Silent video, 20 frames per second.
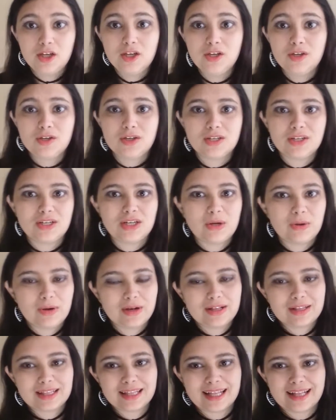You can do
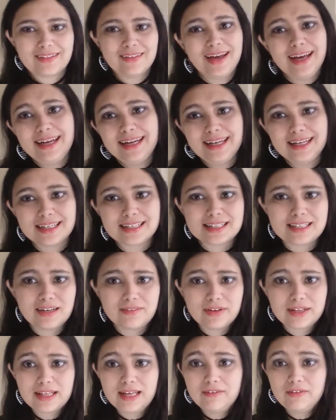it like lighting and stuff,
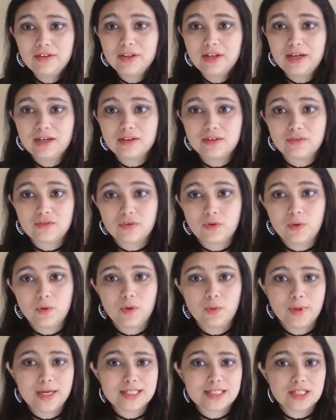like they have a lot of cool
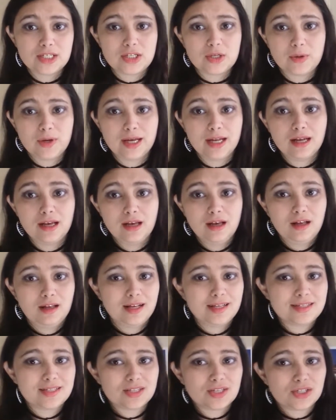ways to do it.
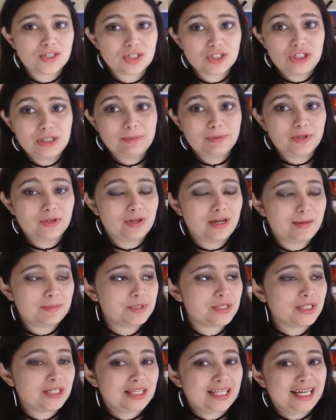This is just a cheap little
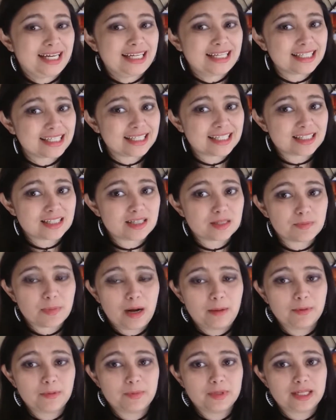option that I did. This is
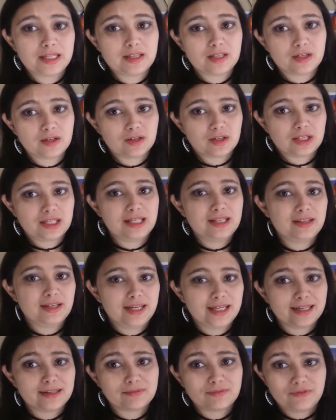probably literally
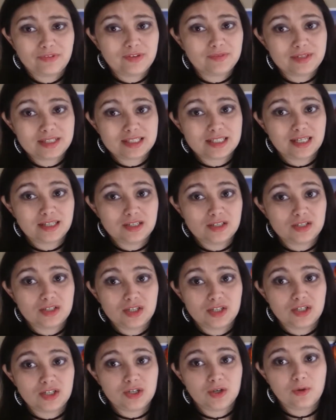like 50 cents to
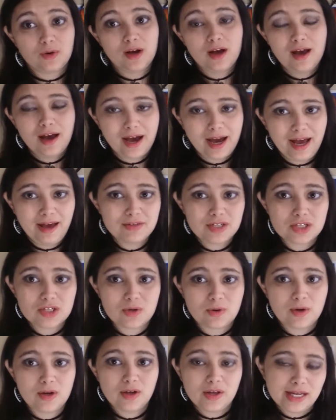do. I have a
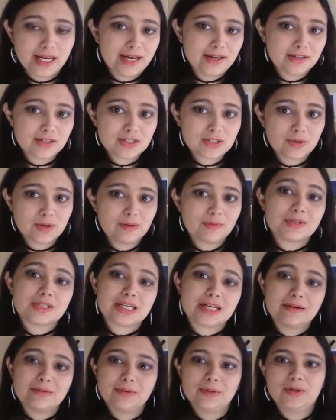tutorial on how to do it, which
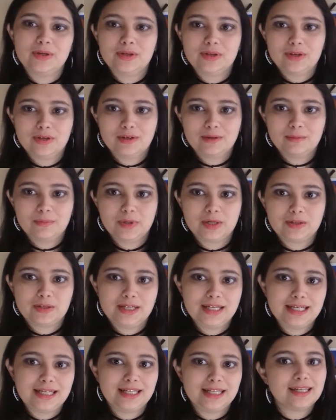I will put a
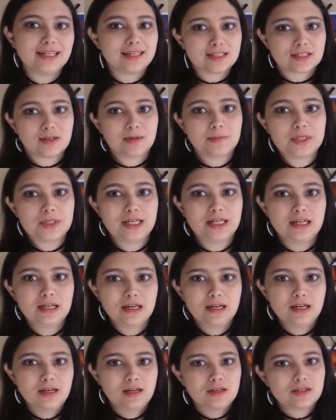link in the description.
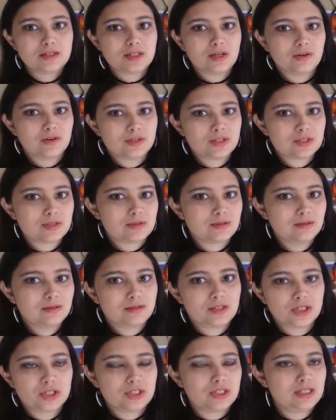So it's
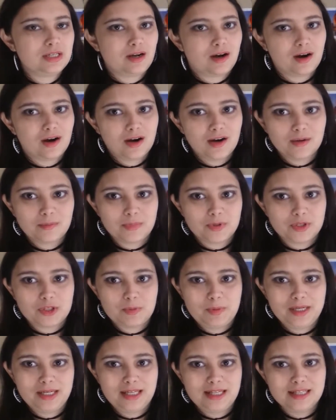just yarn, push
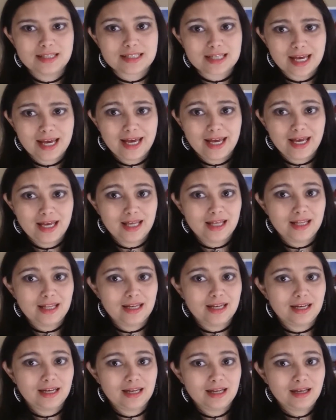pins,
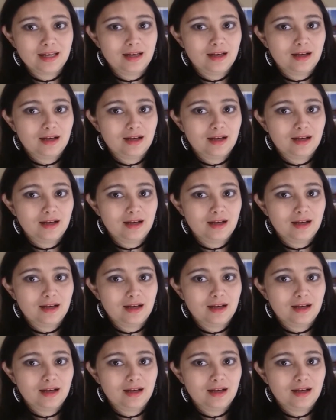and